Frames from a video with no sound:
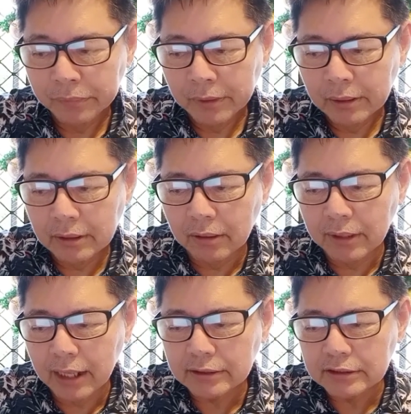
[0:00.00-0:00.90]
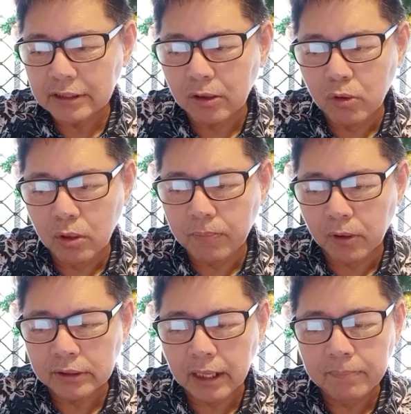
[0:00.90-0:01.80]
Now, next is the group or
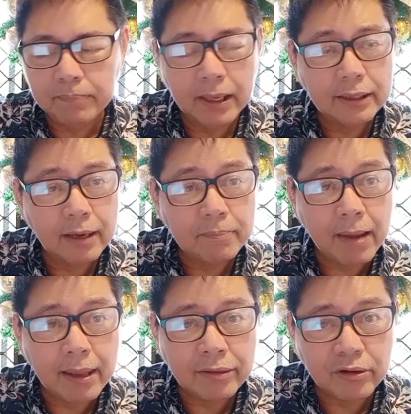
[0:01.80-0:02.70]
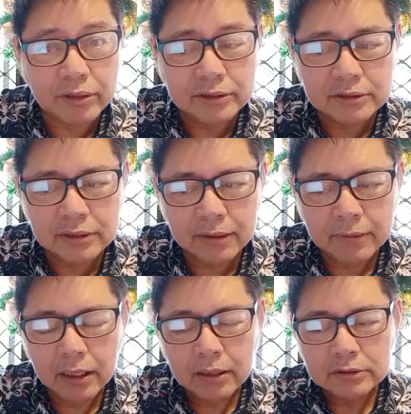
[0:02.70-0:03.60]
team building methods.
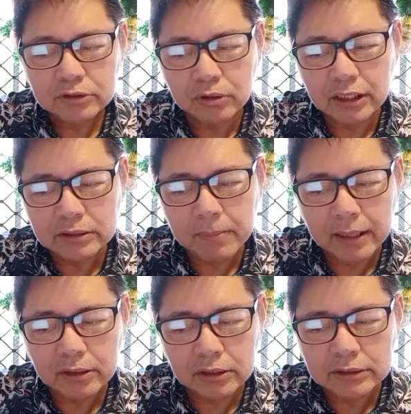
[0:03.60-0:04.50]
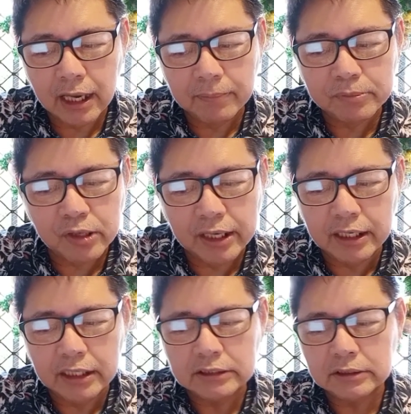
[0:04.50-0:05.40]
So these methods help
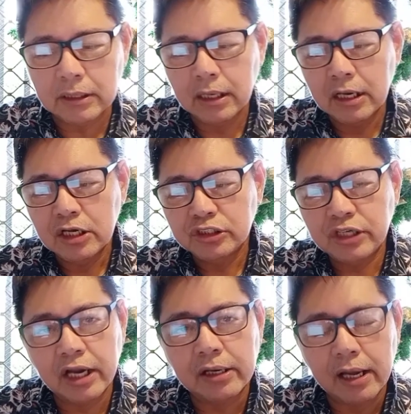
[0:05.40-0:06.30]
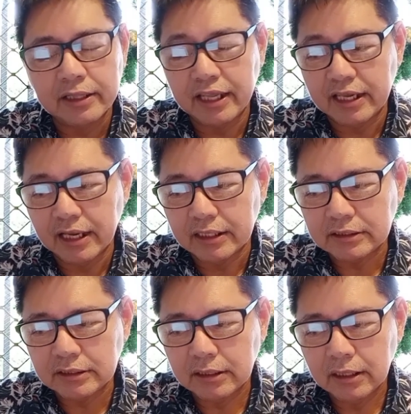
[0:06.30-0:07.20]
trainees share
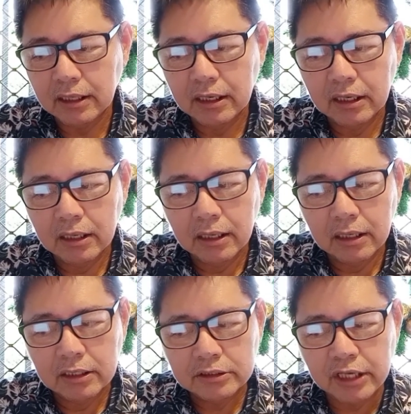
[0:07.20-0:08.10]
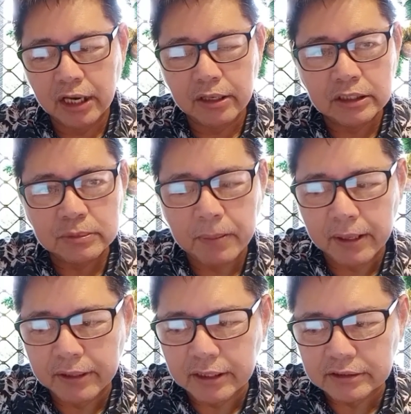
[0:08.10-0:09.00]
ideas, share
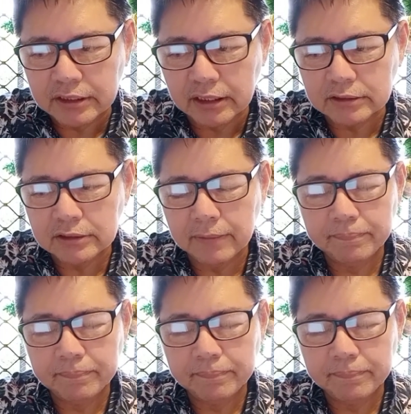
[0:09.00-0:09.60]
experiences,